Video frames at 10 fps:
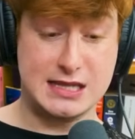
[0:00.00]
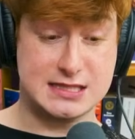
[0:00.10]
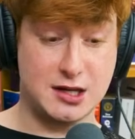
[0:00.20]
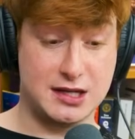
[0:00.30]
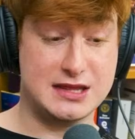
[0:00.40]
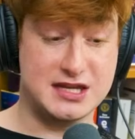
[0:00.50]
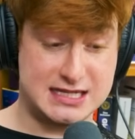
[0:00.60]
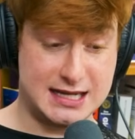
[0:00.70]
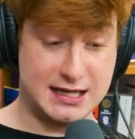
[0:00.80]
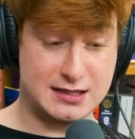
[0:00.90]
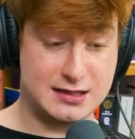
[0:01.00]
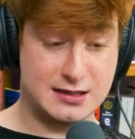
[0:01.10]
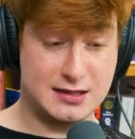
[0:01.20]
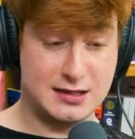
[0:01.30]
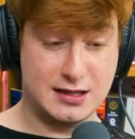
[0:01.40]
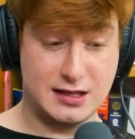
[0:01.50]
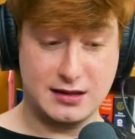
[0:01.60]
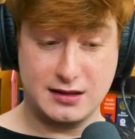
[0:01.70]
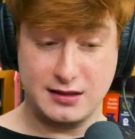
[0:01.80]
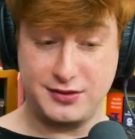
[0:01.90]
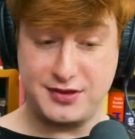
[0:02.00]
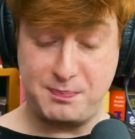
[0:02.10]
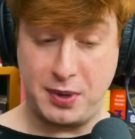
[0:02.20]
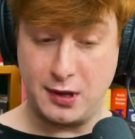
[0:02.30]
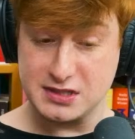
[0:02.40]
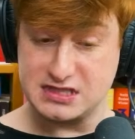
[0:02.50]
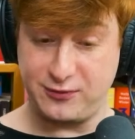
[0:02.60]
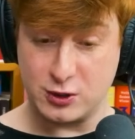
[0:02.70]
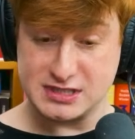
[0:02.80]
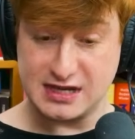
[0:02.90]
literally the dick, pulls the foreskin